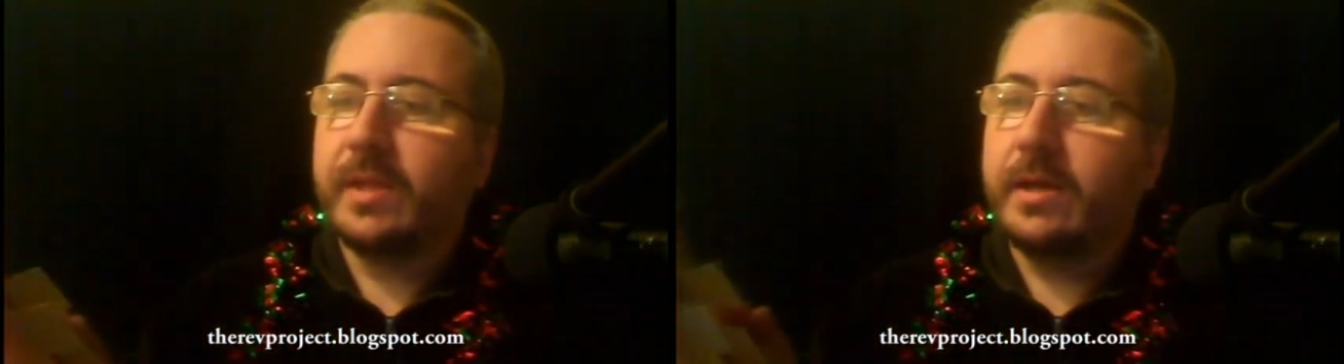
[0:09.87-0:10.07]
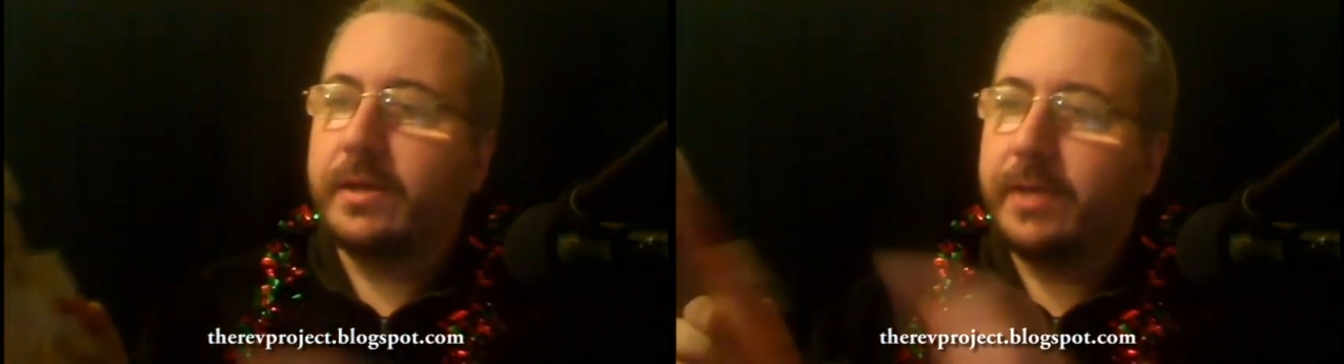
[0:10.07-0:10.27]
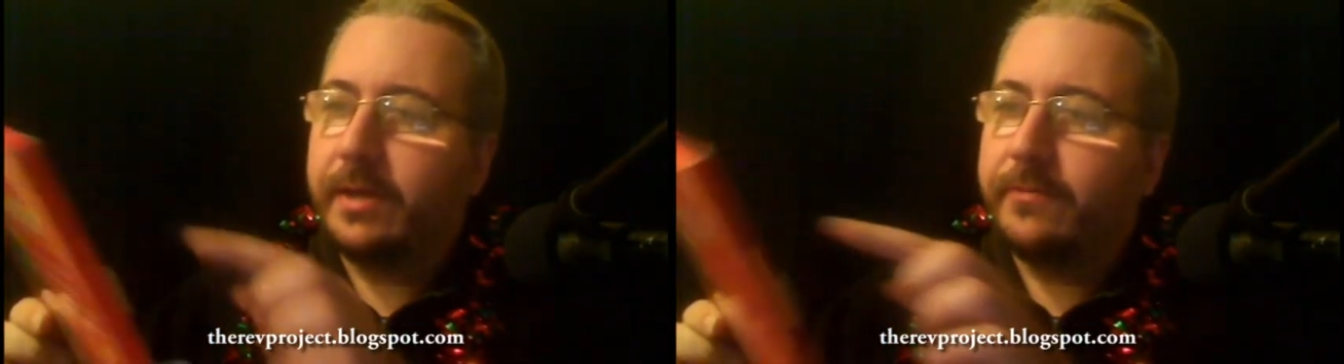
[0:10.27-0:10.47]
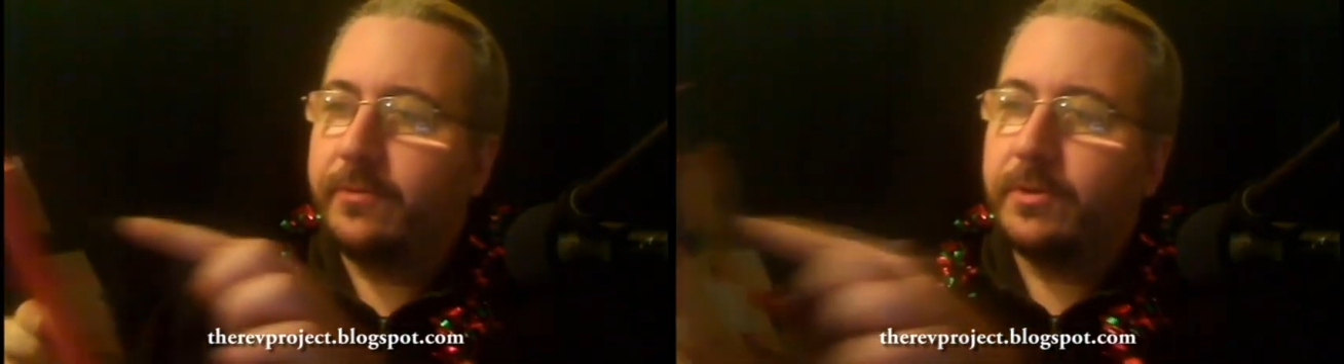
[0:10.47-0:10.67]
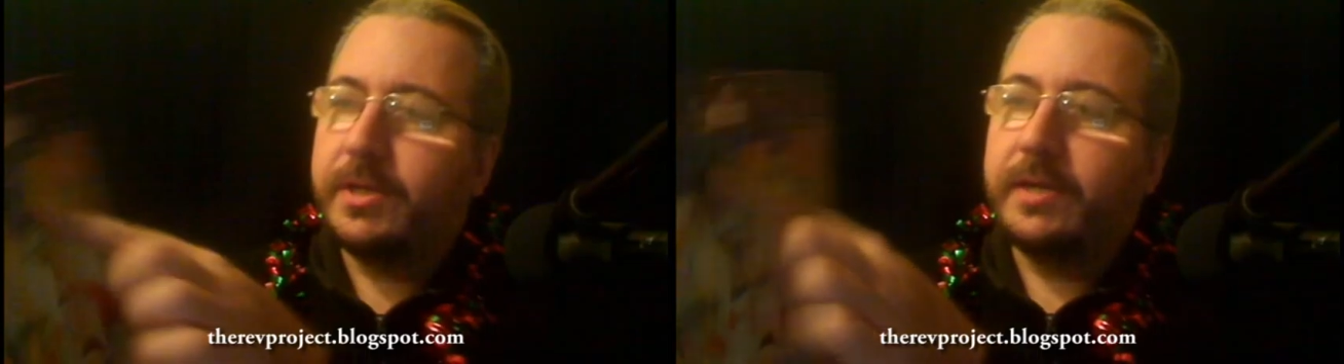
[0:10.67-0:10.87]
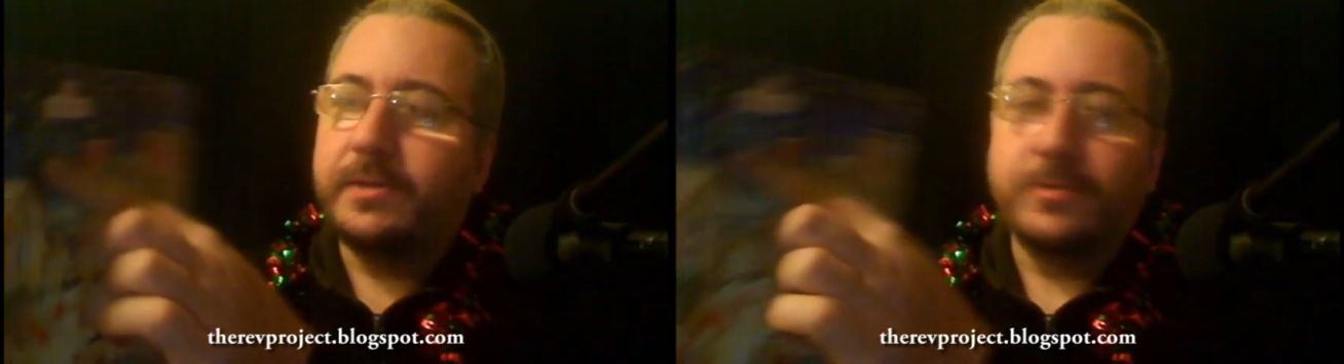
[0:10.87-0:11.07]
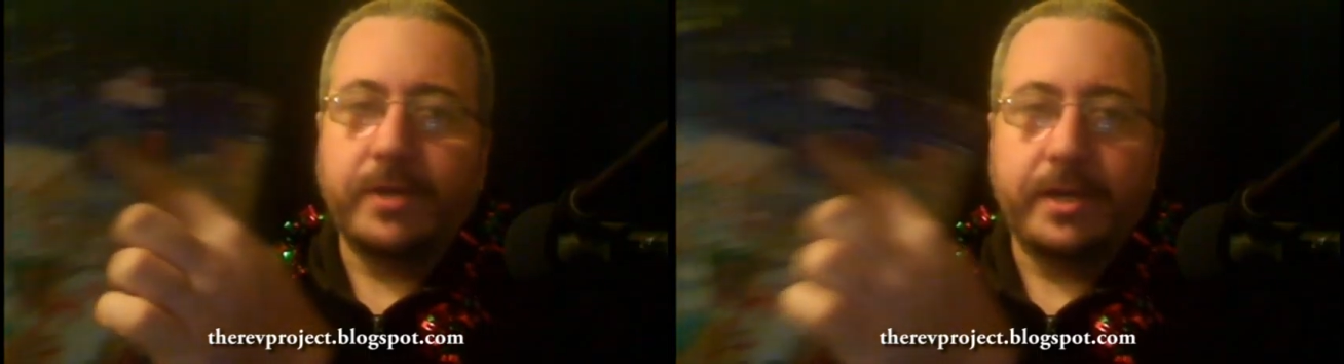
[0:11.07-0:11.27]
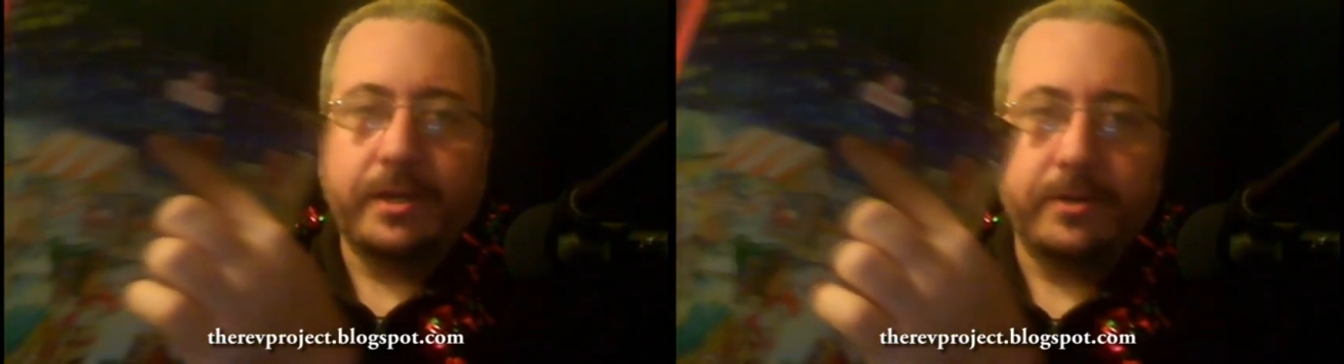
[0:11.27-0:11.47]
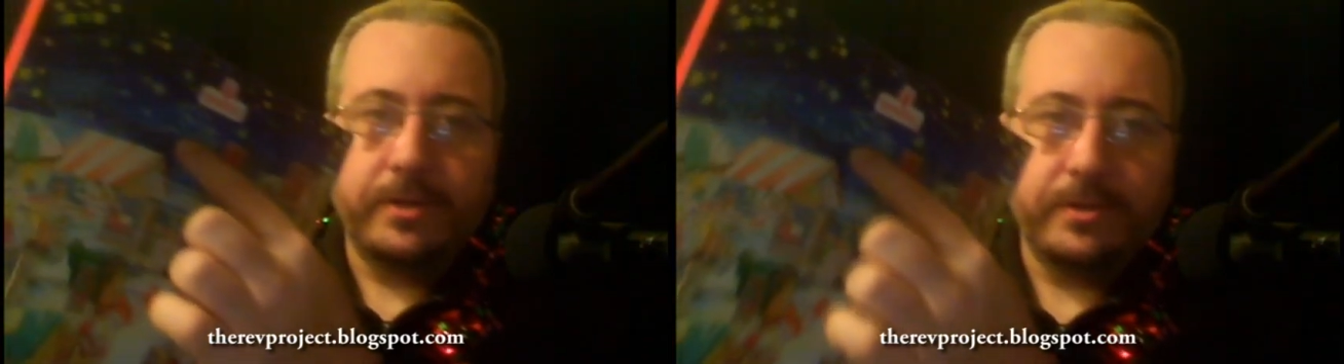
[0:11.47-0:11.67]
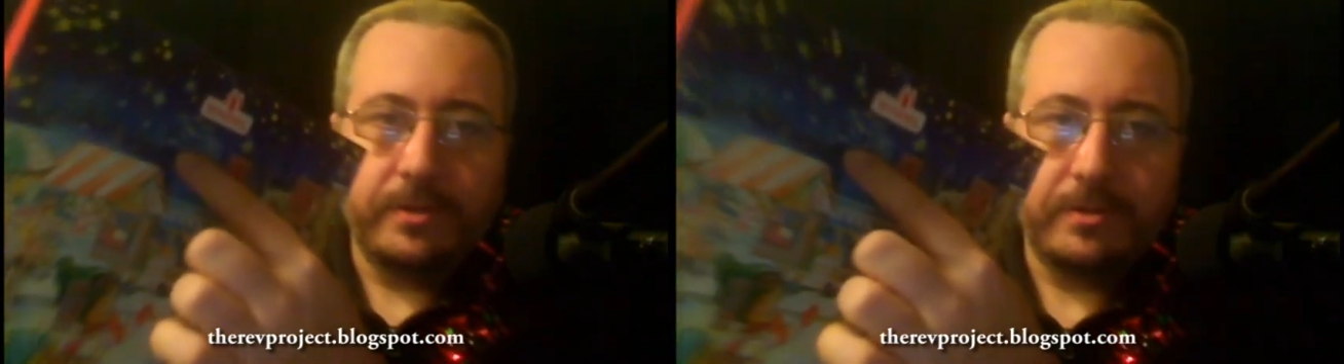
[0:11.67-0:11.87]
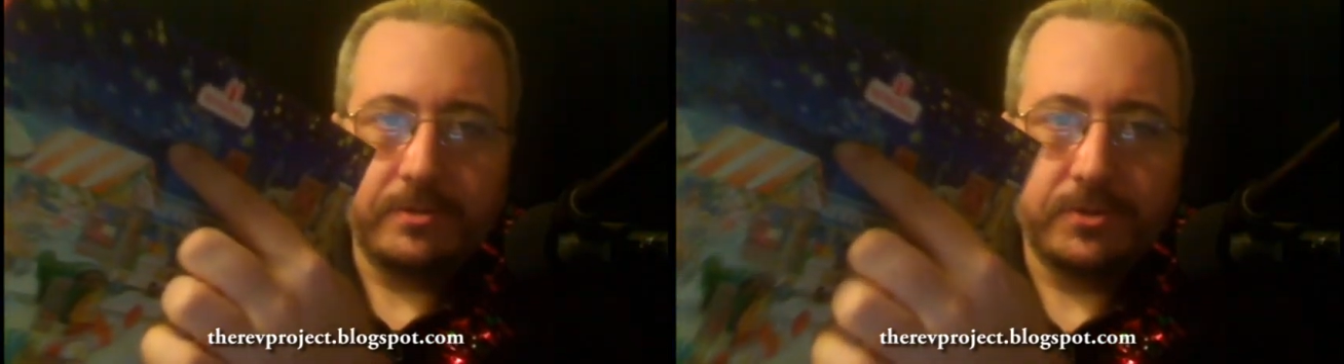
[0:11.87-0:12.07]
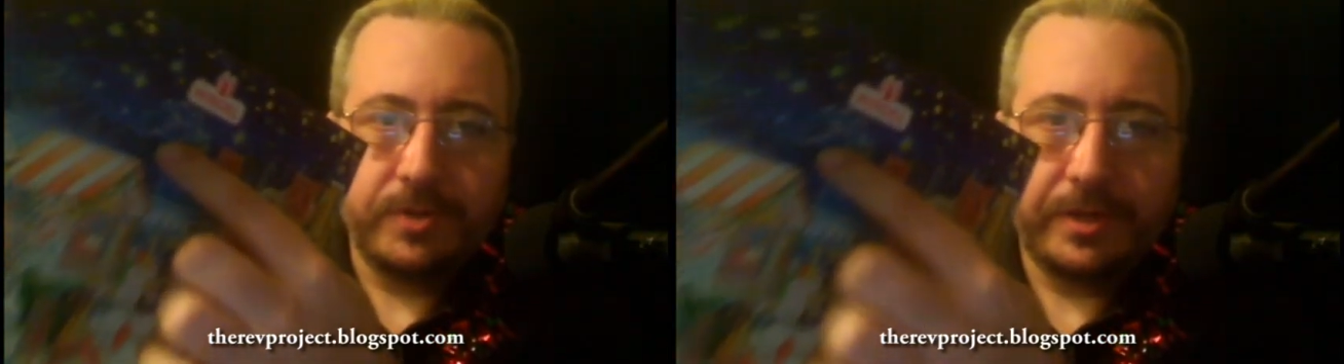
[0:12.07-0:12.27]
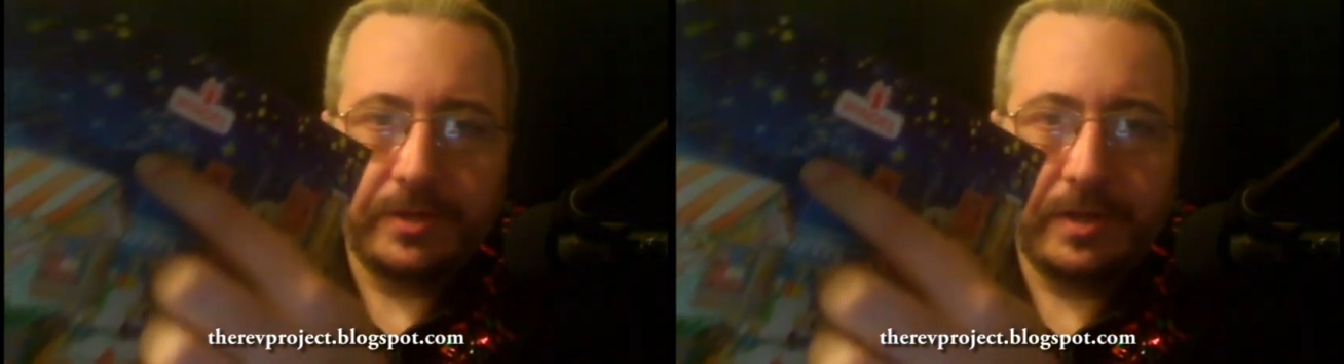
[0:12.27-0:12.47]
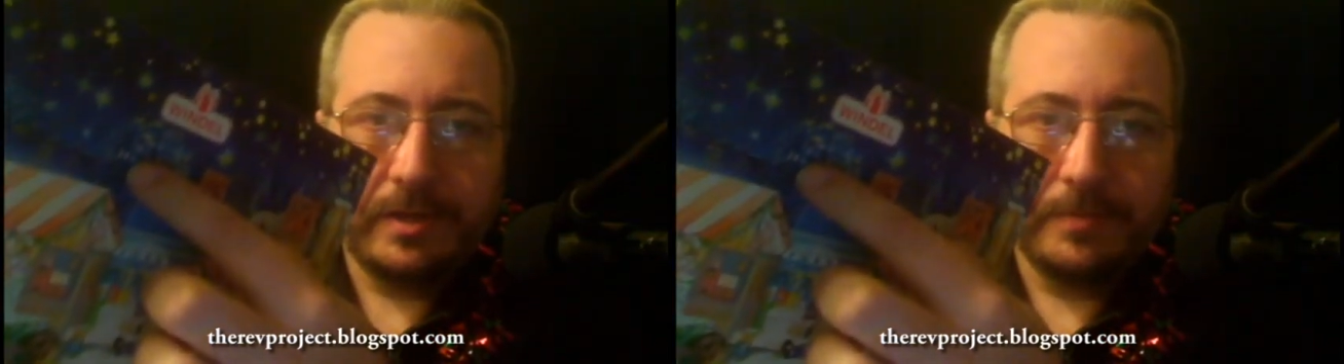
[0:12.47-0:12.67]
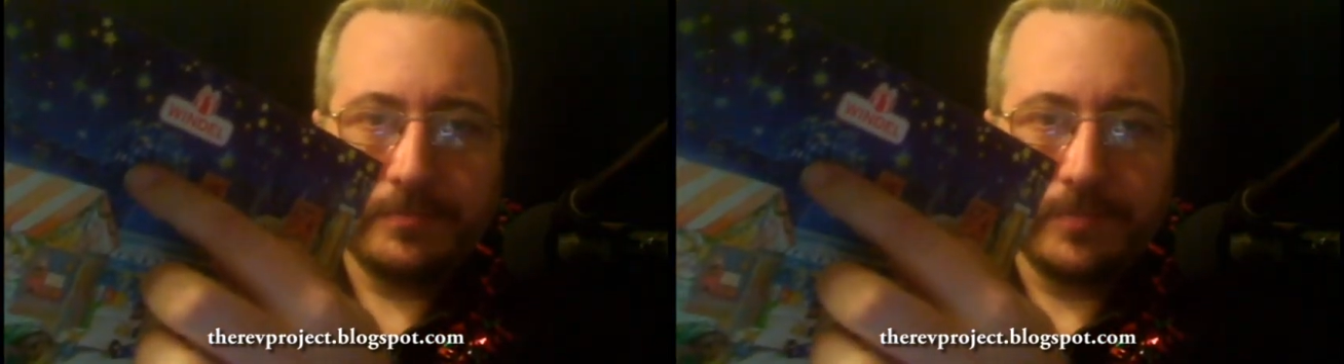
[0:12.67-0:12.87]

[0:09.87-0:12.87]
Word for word: Uh, day 14 is right here in the little tree thing,